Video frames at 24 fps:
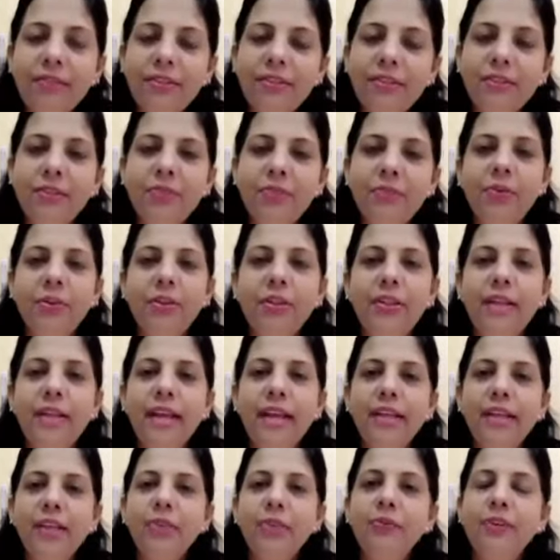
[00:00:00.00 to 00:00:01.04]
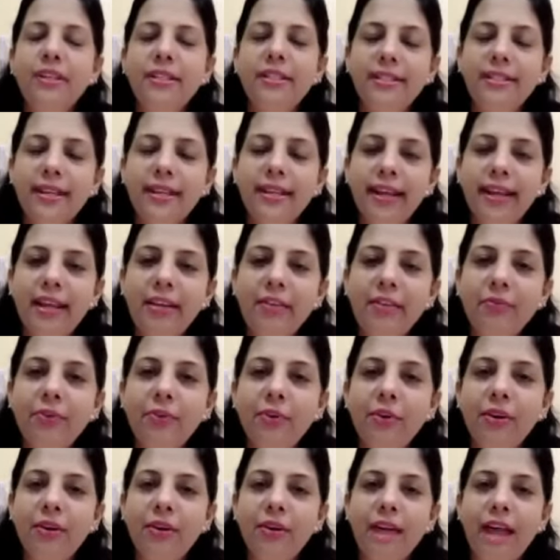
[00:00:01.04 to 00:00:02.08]
First of all, thank you once again
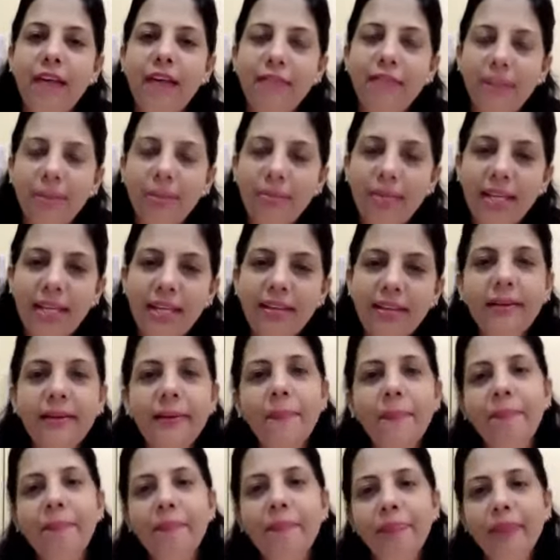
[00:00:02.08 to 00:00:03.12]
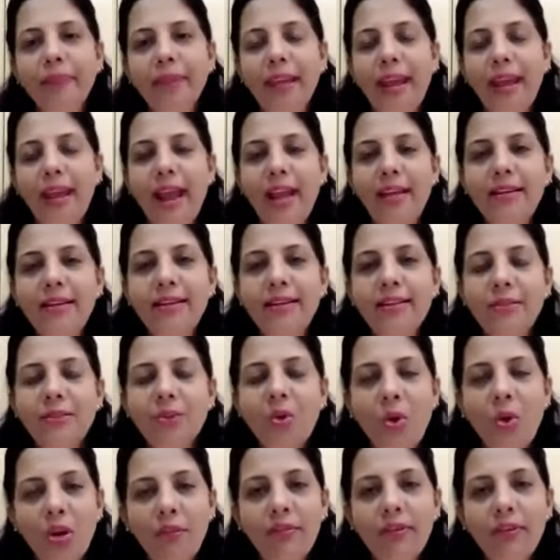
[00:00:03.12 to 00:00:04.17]
for having me here. And it's
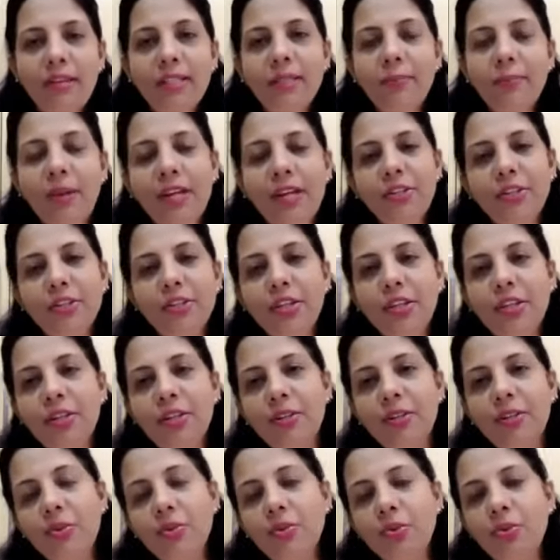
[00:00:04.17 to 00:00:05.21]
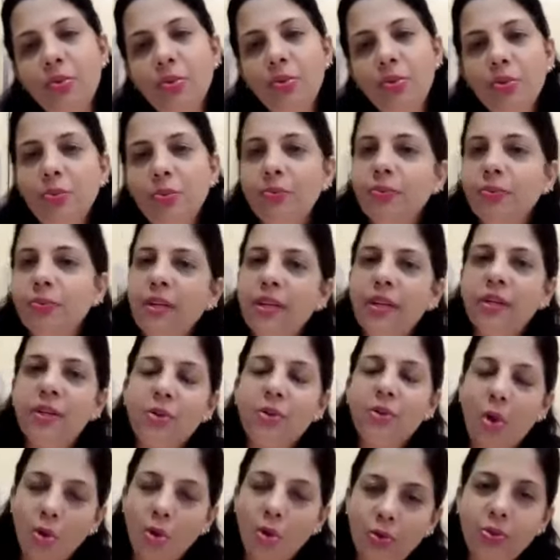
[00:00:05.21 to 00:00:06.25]
always pleasure to
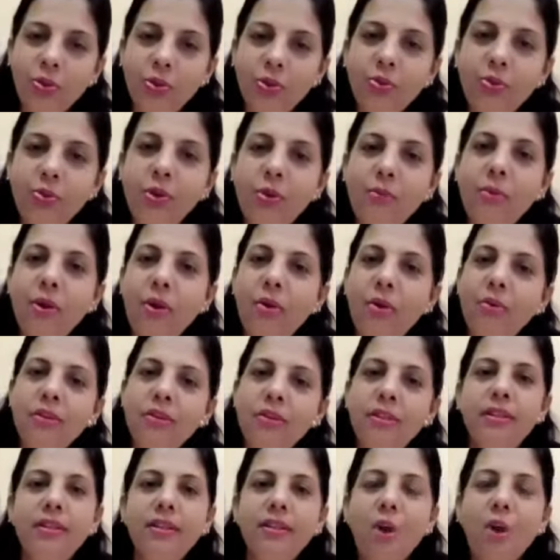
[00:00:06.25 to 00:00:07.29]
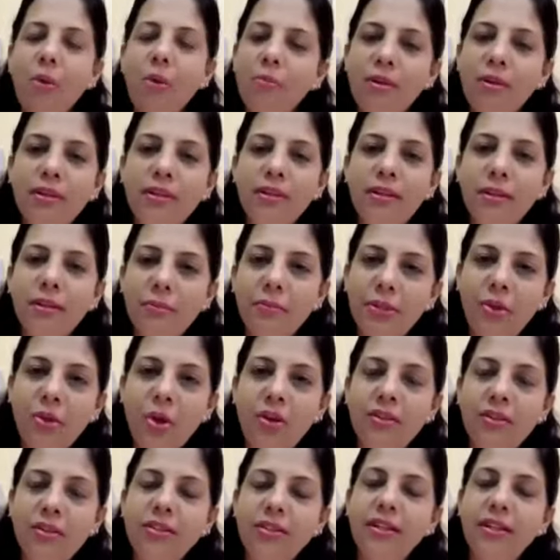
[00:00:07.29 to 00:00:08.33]
talk to you about the common
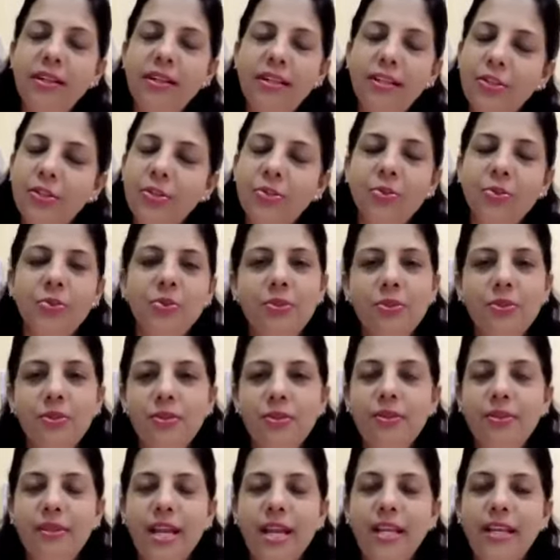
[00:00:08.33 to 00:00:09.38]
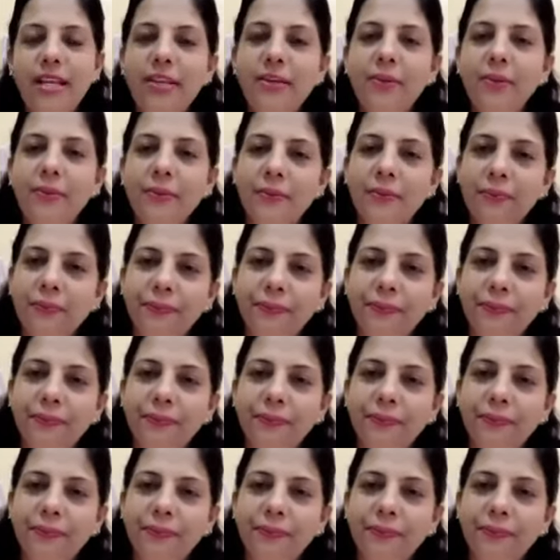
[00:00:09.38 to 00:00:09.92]
dermatological issues. Thank you.